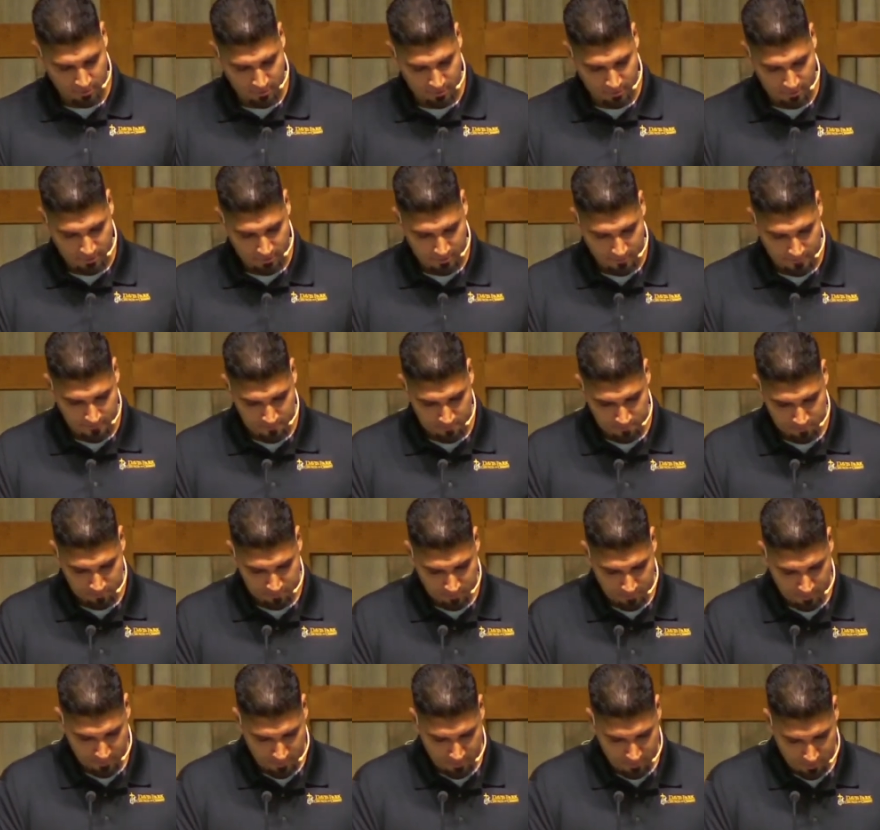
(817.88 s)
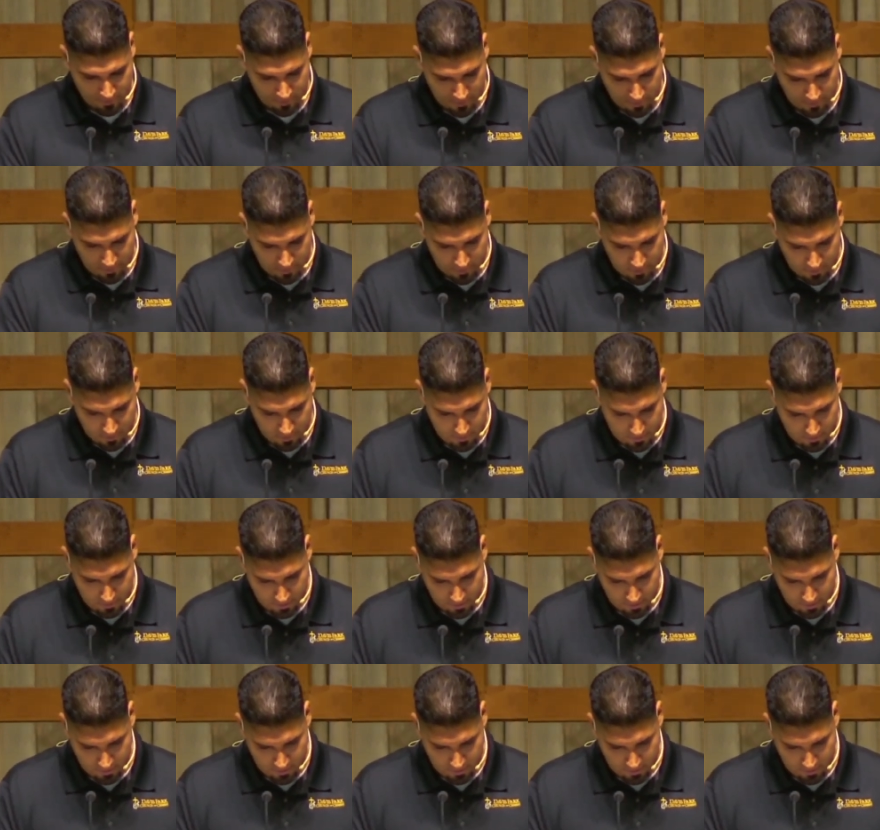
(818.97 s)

(no one is talking)